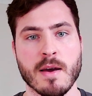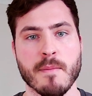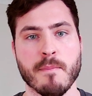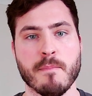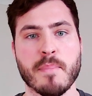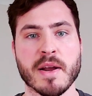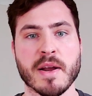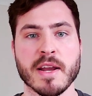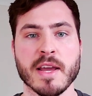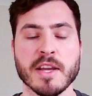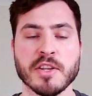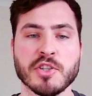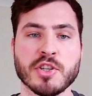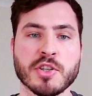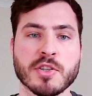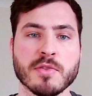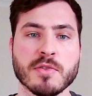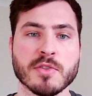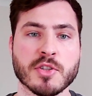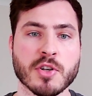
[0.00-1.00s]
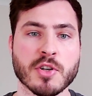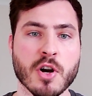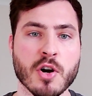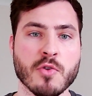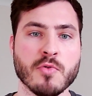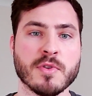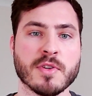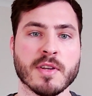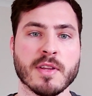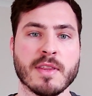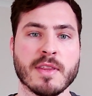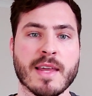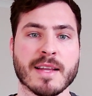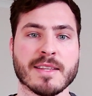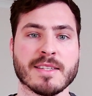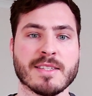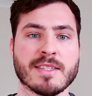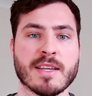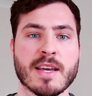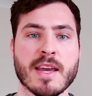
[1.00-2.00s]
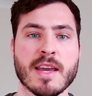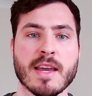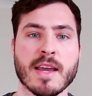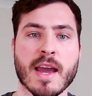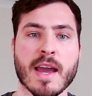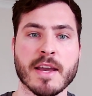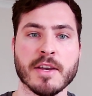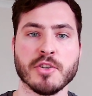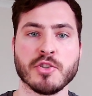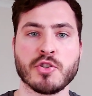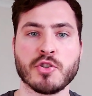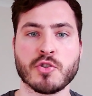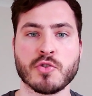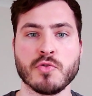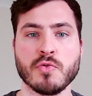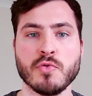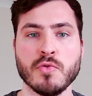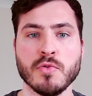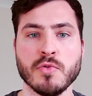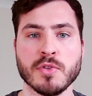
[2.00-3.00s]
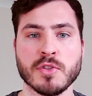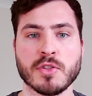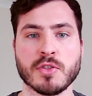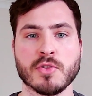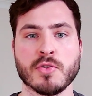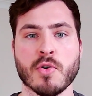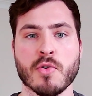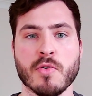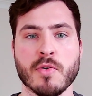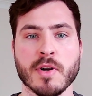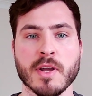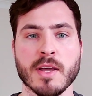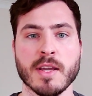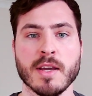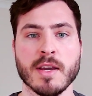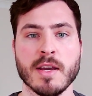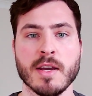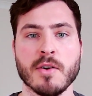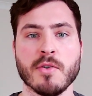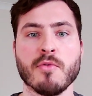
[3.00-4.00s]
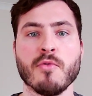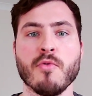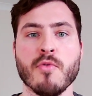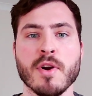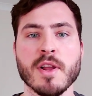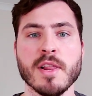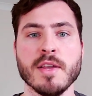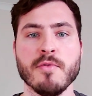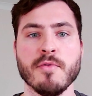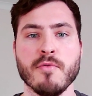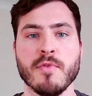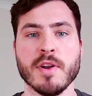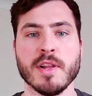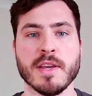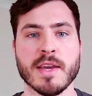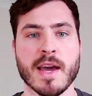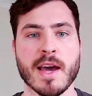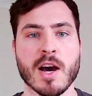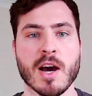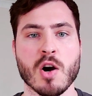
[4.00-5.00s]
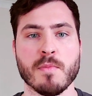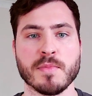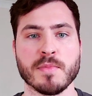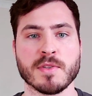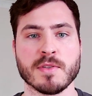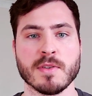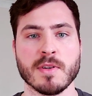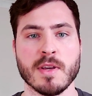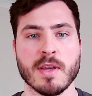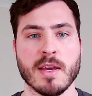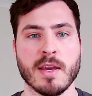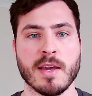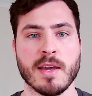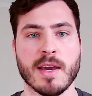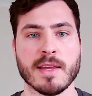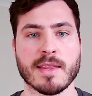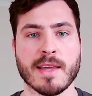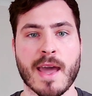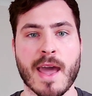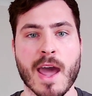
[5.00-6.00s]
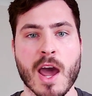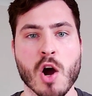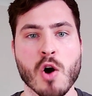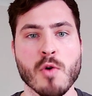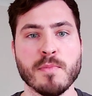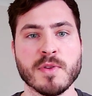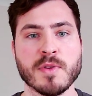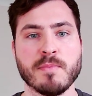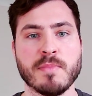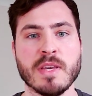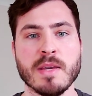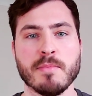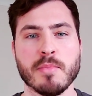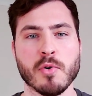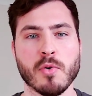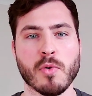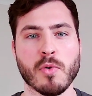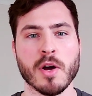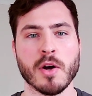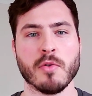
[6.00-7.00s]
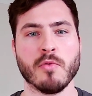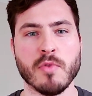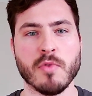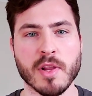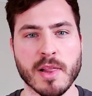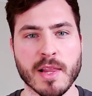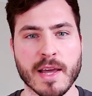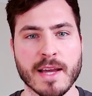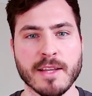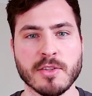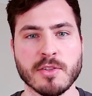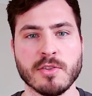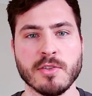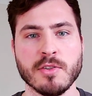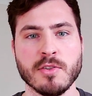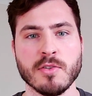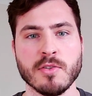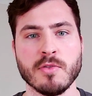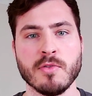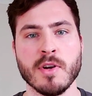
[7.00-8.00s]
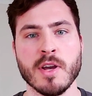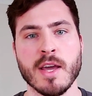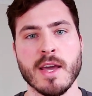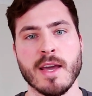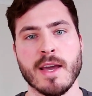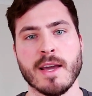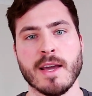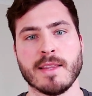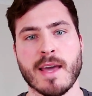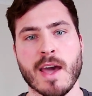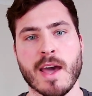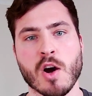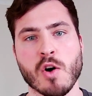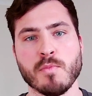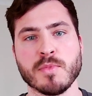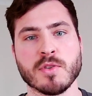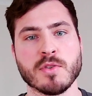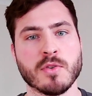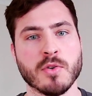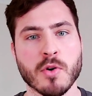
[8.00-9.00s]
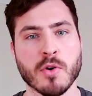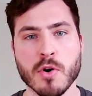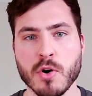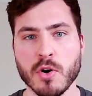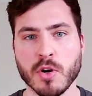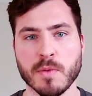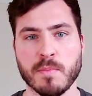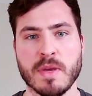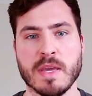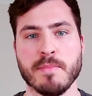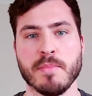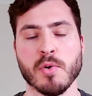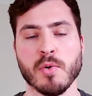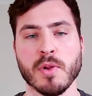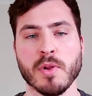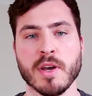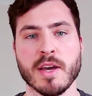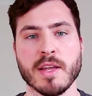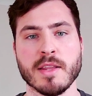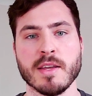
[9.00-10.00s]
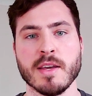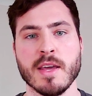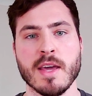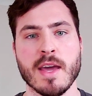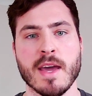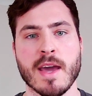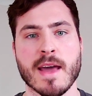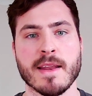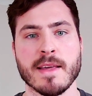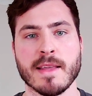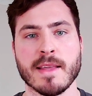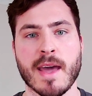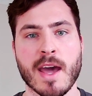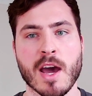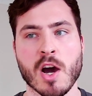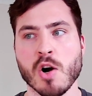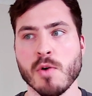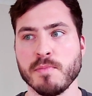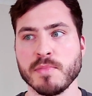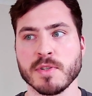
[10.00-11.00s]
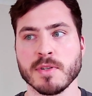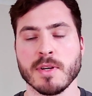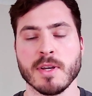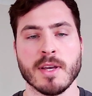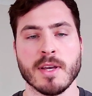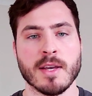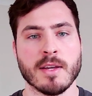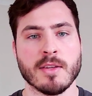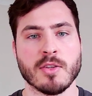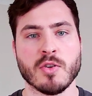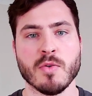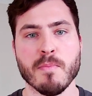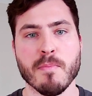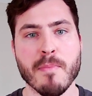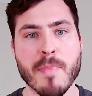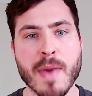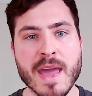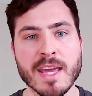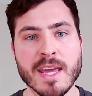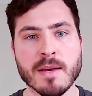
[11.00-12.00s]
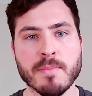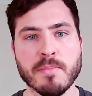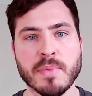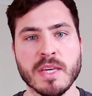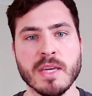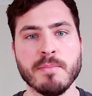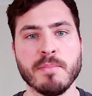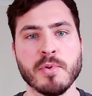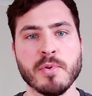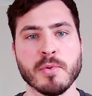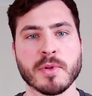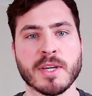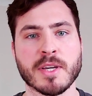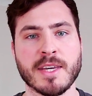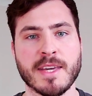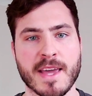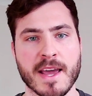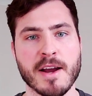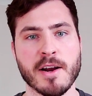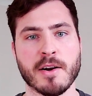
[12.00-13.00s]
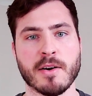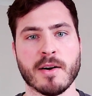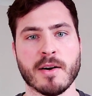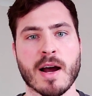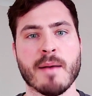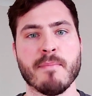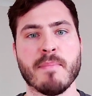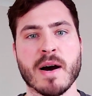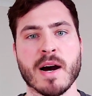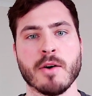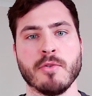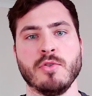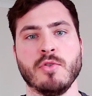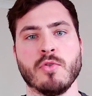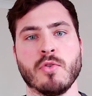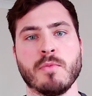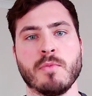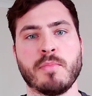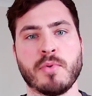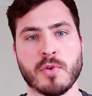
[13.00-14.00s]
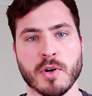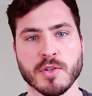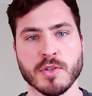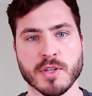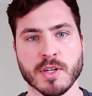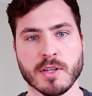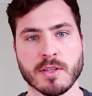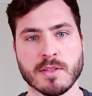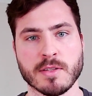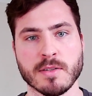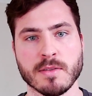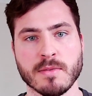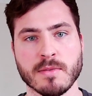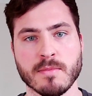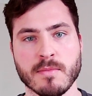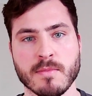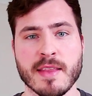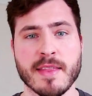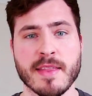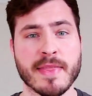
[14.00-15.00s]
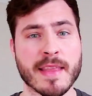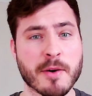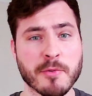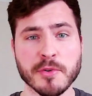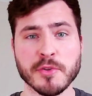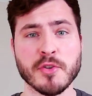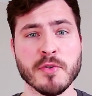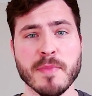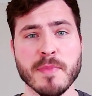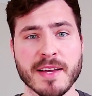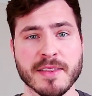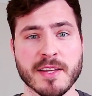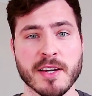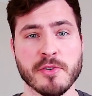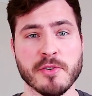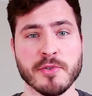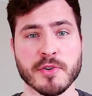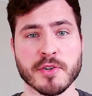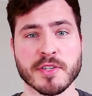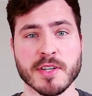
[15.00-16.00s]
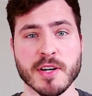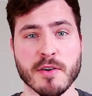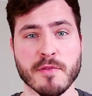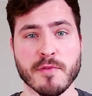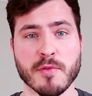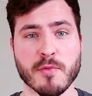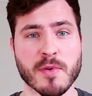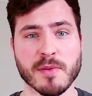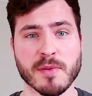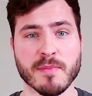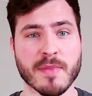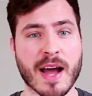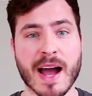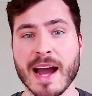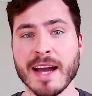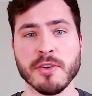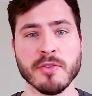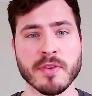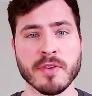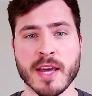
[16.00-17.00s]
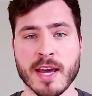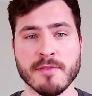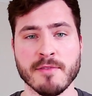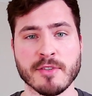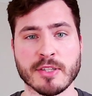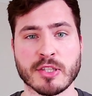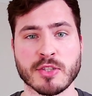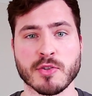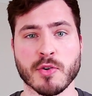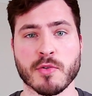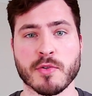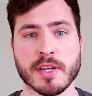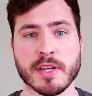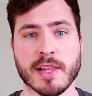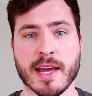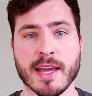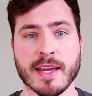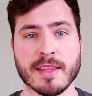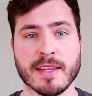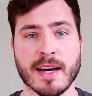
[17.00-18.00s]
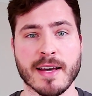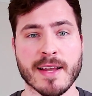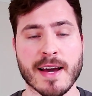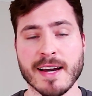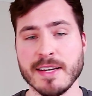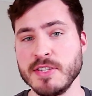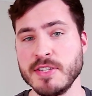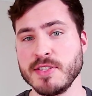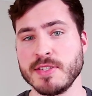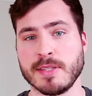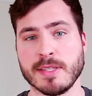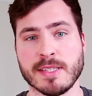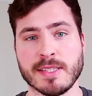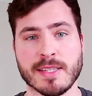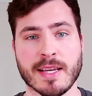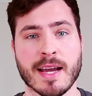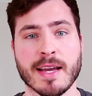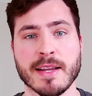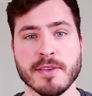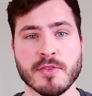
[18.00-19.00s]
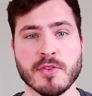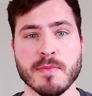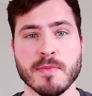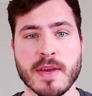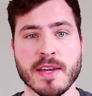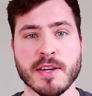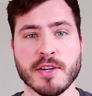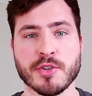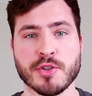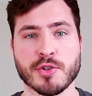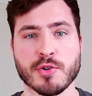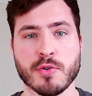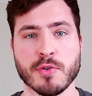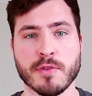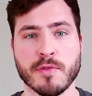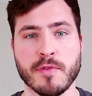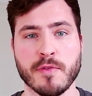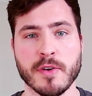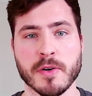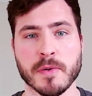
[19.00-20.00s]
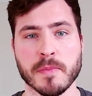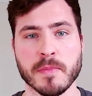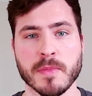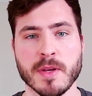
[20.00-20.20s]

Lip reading: But it showed that saying a true story really, really helped. It helped people relate to you, it helped to hook people in, and it helped to make people care about your project. Now, you might tell yourself, "Well, I don't have a story like that, I just decided to make a short film."